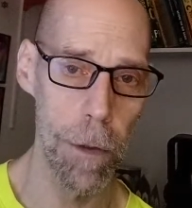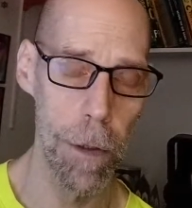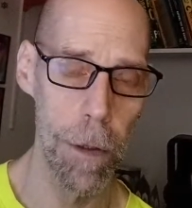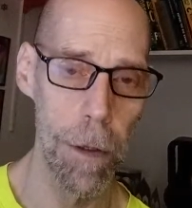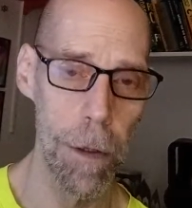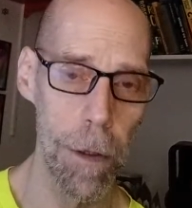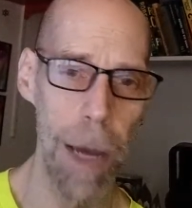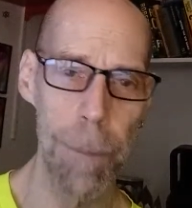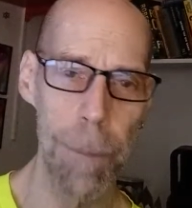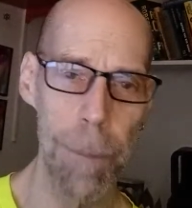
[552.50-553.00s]

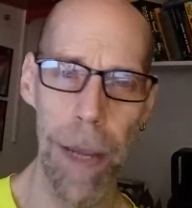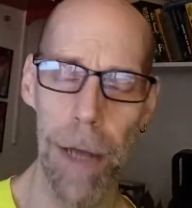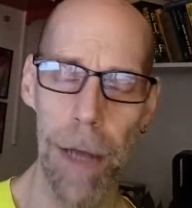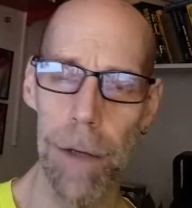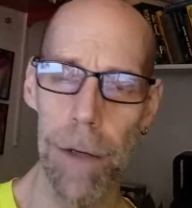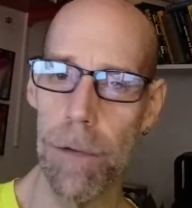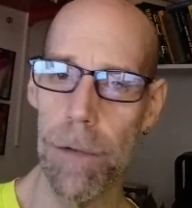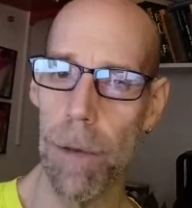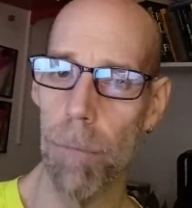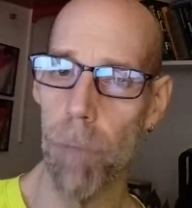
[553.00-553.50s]
I began to
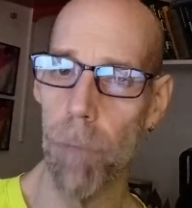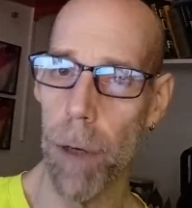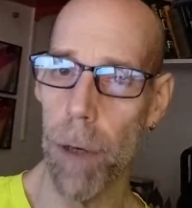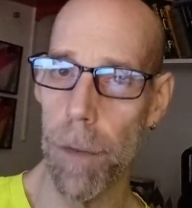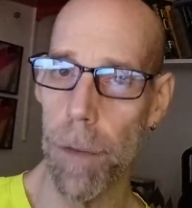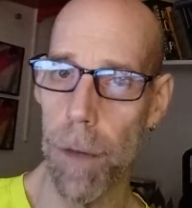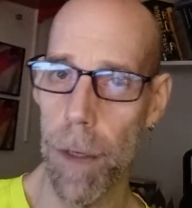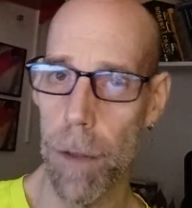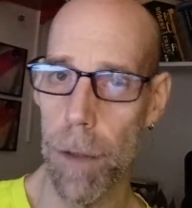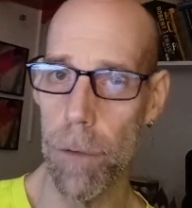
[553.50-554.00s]
separate
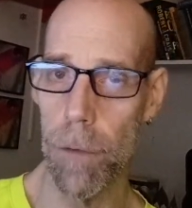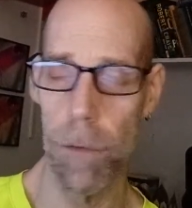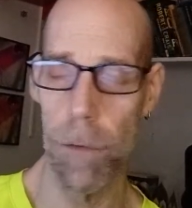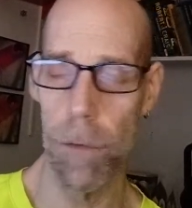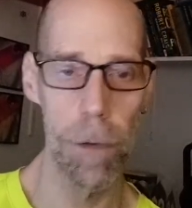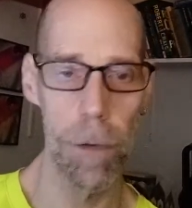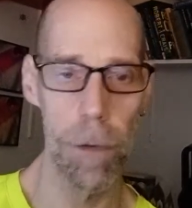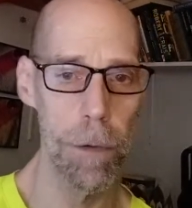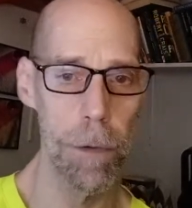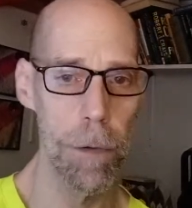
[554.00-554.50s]
things.
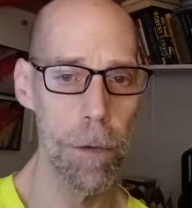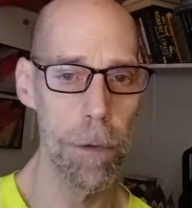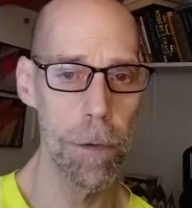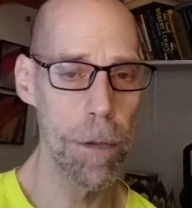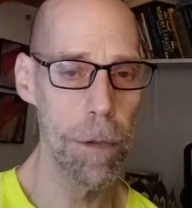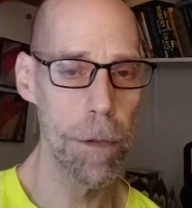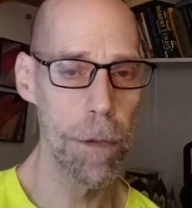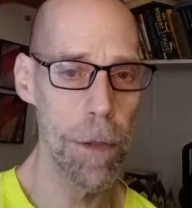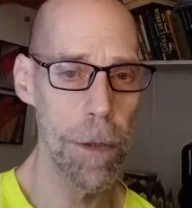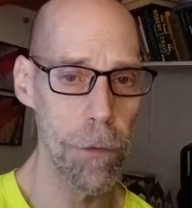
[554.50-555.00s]

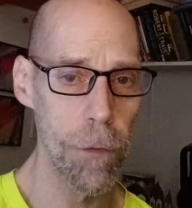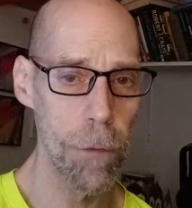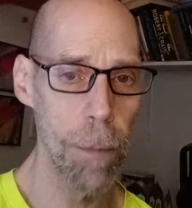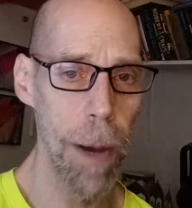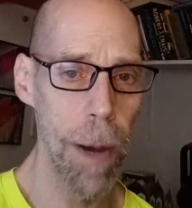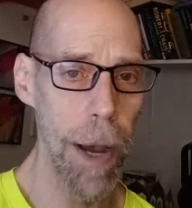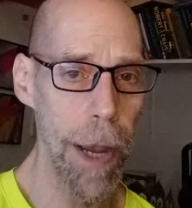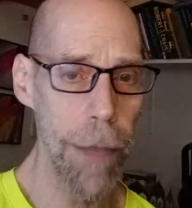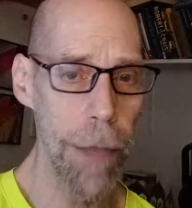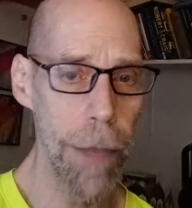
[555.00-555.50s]
This is
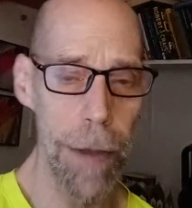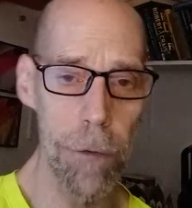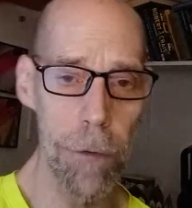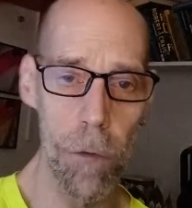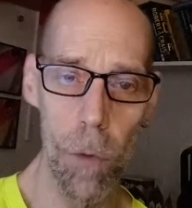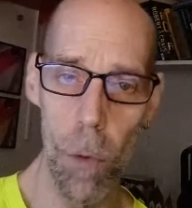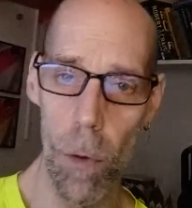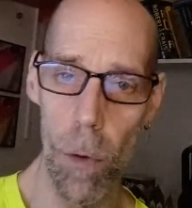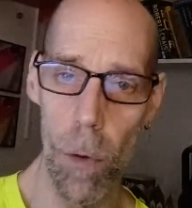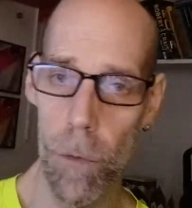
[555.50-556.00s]
mine, that's
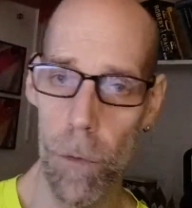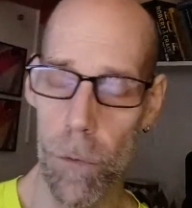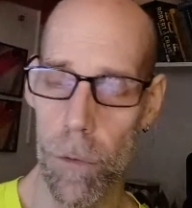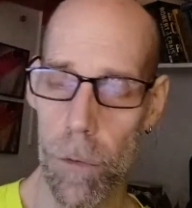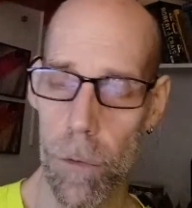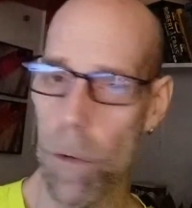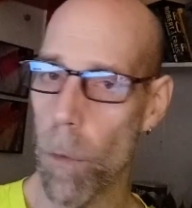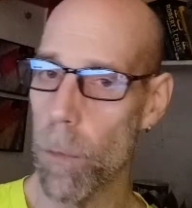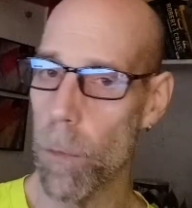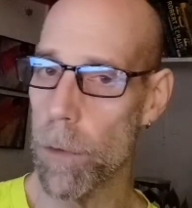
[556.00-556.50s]
yours,
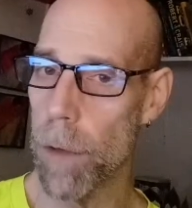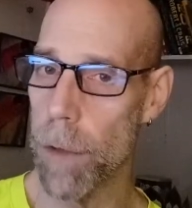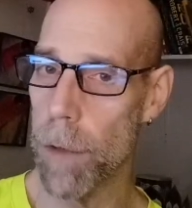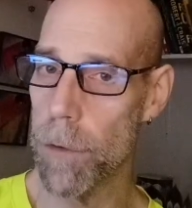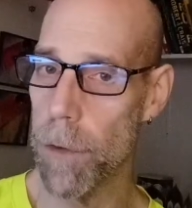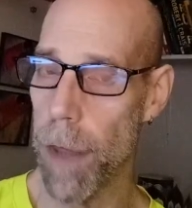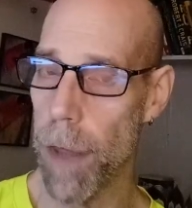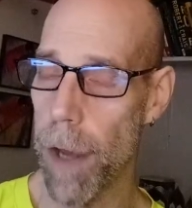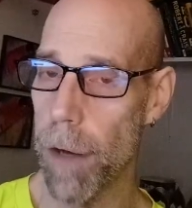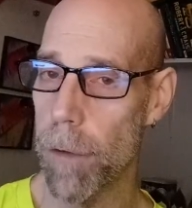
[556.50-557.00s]
don't touch
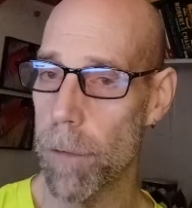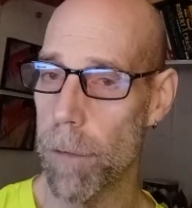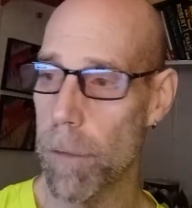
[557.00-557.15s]
that.